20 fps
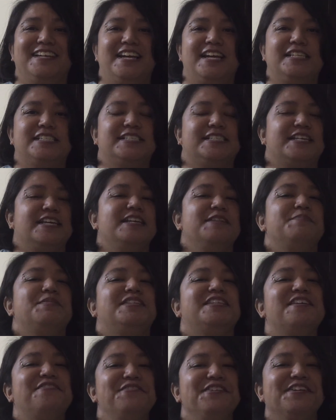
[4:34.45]
It's gonna be
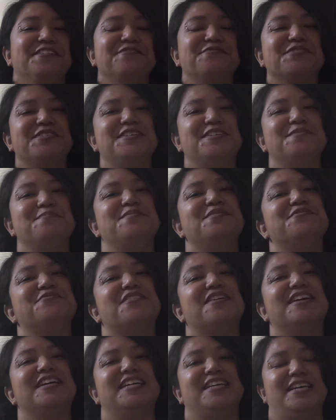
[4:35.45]
difficult for you to move
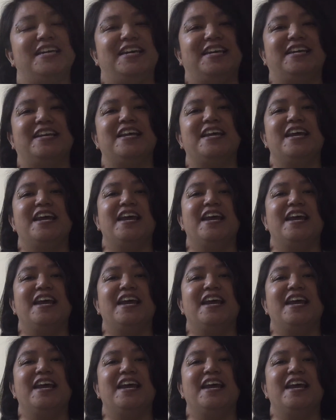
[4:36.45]
on again.